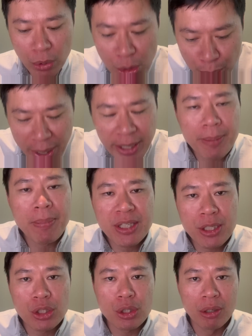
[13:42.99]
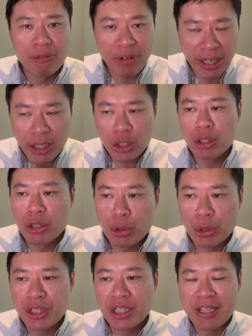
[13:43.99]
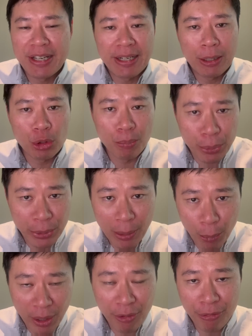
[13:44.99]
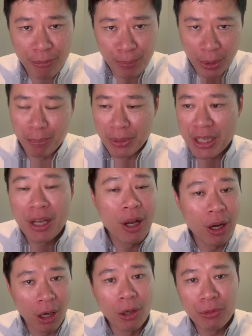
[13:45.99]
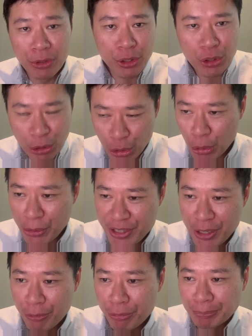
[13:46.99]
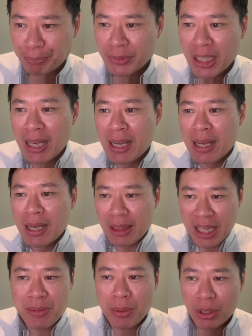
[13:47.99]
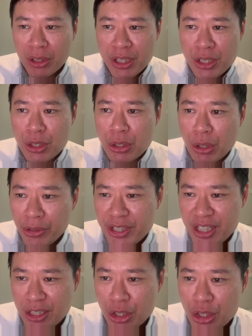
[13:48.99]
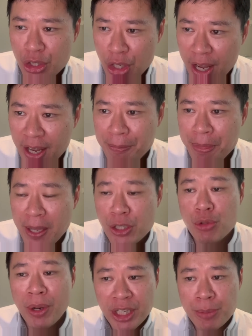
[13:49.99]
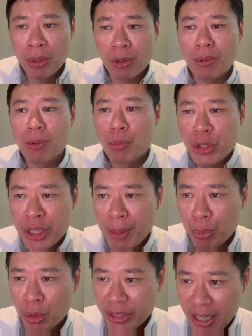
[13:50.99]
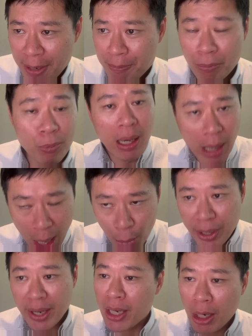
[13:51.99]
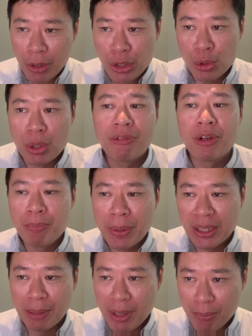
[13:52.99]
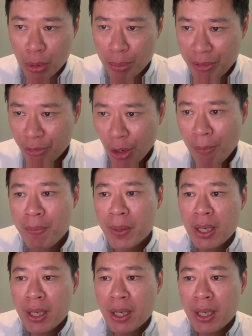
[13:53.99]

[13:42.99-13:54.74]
spread the message on financial literacy and how to build up wealth properly on this show itself. Last but not least, Dawn has actually shared that she read this book, Rich Dad Poor Dad. I would encourage you even picked up that book before.